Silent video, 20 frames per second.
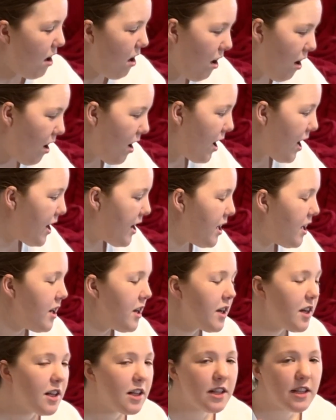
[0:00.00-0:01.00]
on
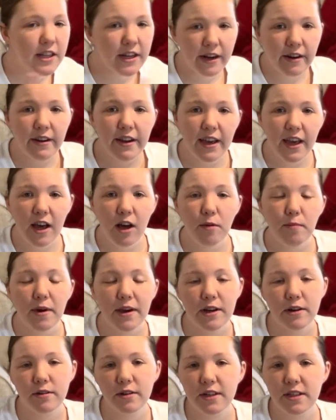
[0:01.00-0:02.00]
clearing out
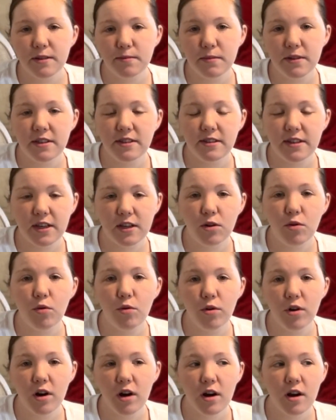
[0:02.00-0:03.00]
my Christmas
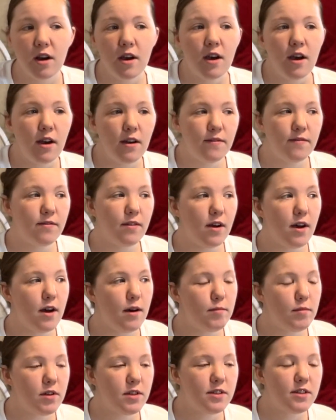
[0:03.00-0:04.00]
decor
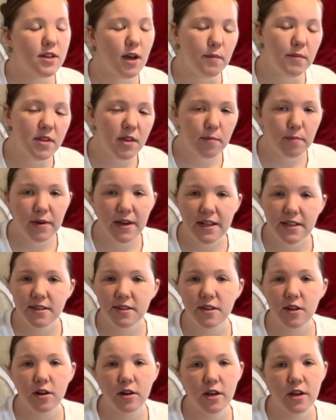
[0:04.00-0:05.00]
from some of the
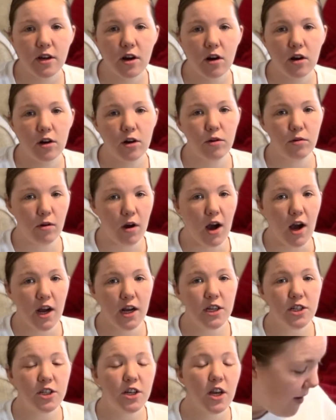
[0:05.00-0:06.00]
bins that are in our
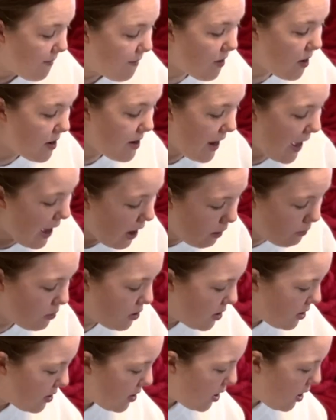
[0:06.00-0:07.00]
garage. For now, I'm
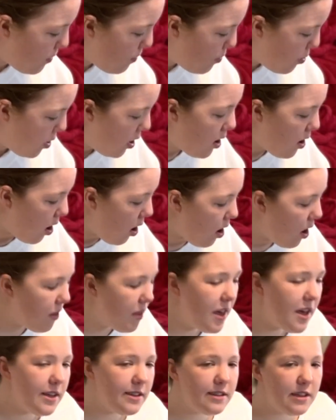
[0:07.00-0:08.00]
just gonna put all
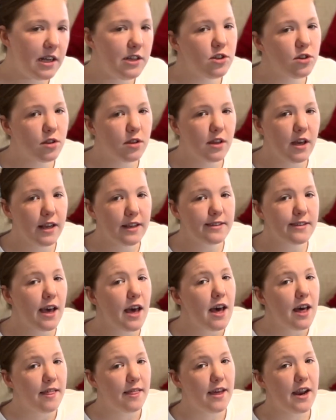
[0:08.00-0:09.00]
the essential things
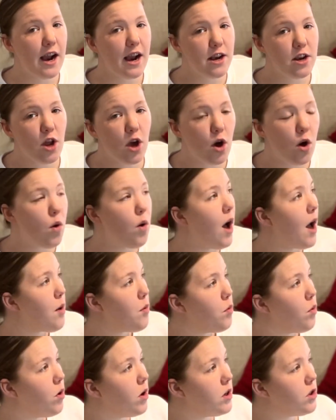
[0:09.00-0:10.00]
that I know I
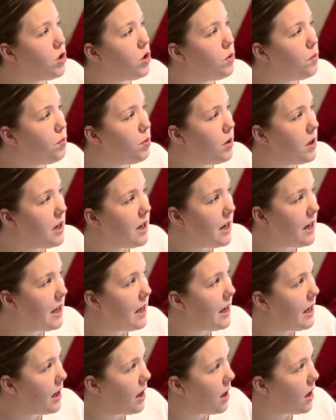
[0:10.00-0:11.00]
want to put
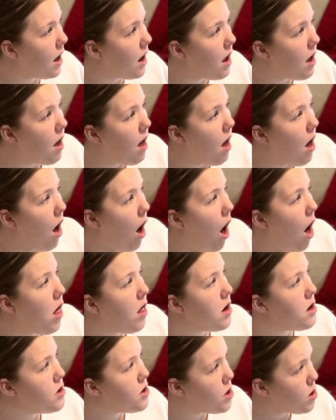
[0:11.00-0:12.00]
in here.
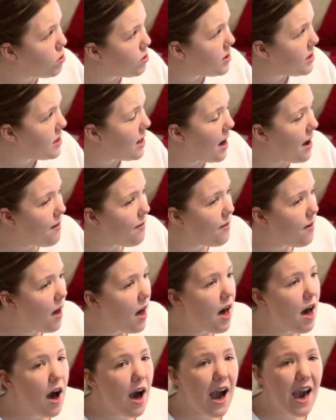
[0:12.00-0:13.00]
All our new stuff.
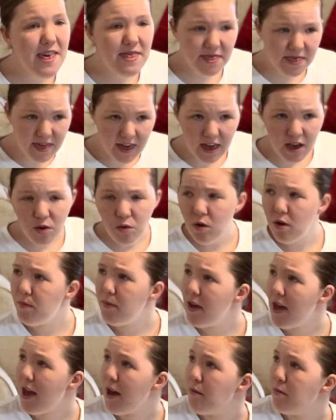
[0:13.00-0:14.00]
I think we'll
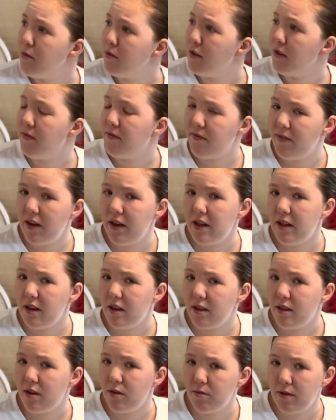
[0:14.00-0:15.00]
be able to
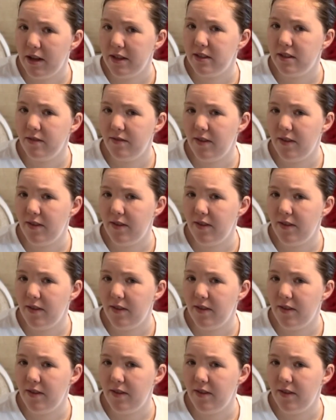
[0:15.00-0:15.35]
fit the rest of